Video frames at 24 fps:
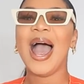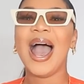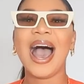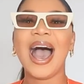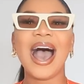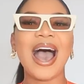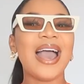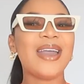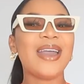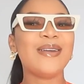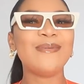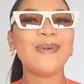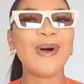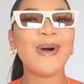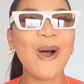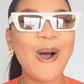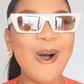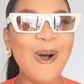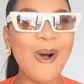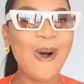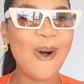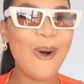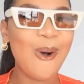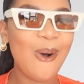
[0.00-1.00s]

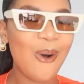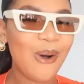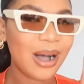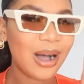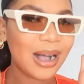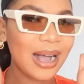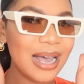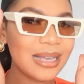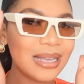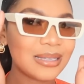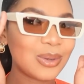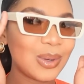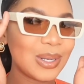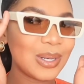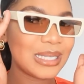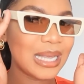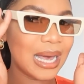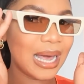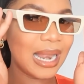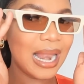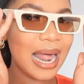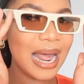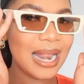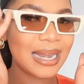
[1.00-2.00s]
Ivo! Guys, good
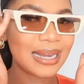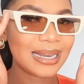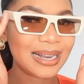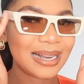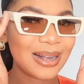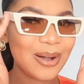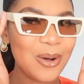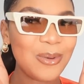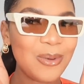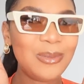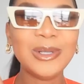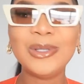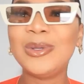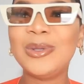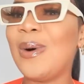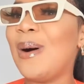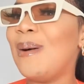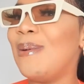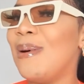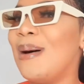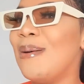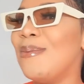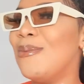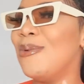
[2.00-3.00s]
Alan. Umuntu
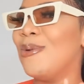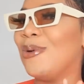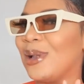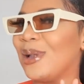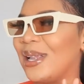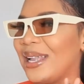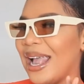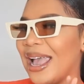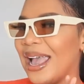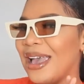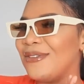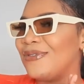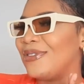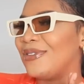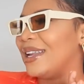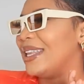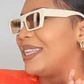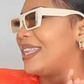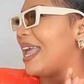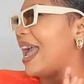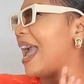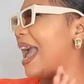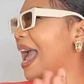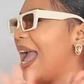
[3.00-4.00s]
wabamuhle
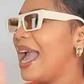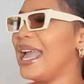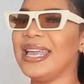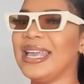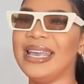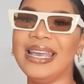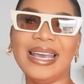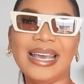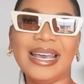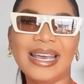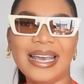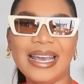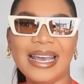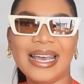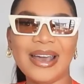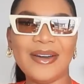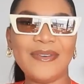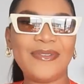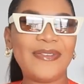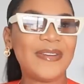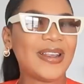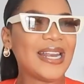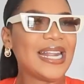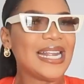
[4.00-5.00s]
every day.
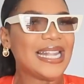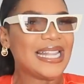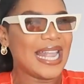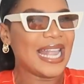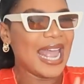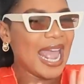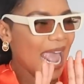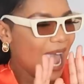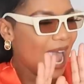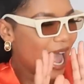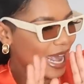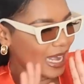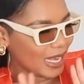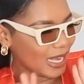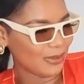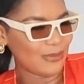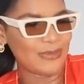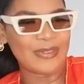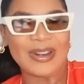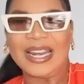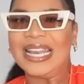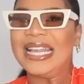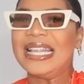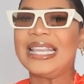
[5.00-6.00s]
Every
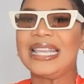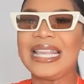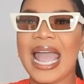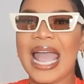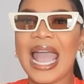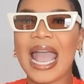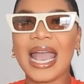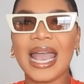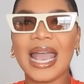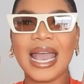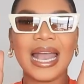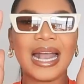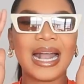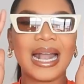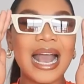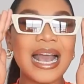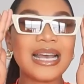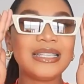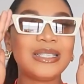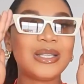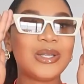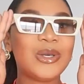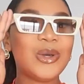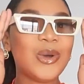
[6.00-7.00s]
day.
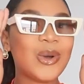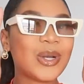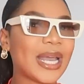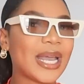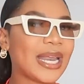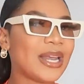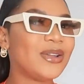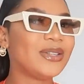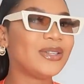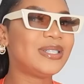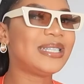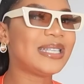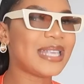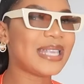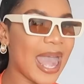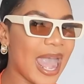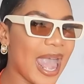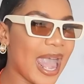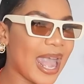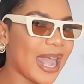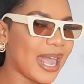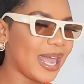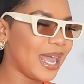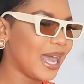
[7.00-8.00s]
Guys, you cannot
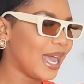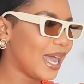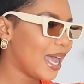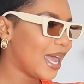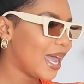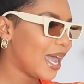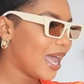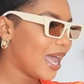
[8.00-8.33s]
say